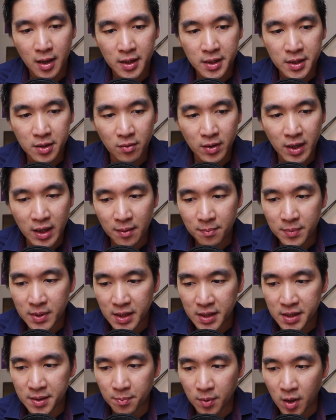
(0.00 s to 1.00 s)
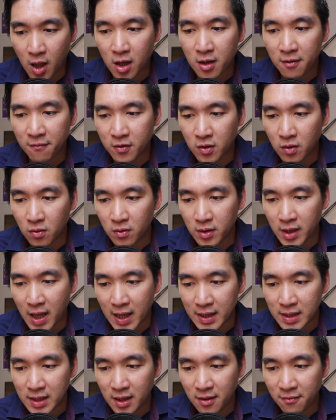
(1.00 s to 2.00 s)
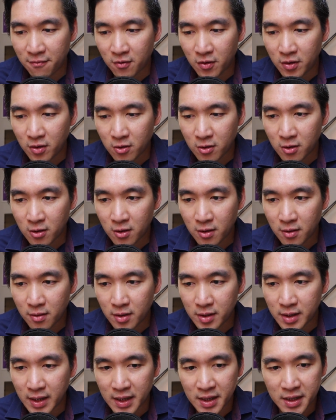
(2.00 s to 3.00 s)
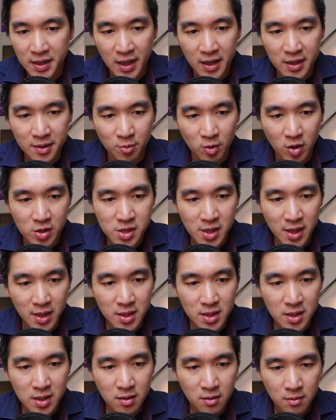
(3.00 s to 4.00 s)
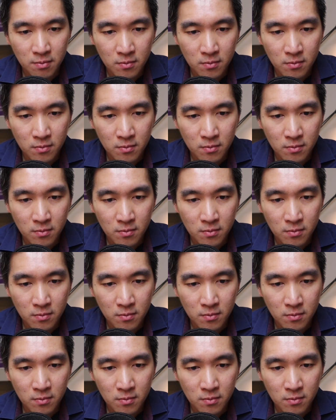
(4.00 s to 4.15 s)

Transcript: And so keep this block of code handy for your data science project.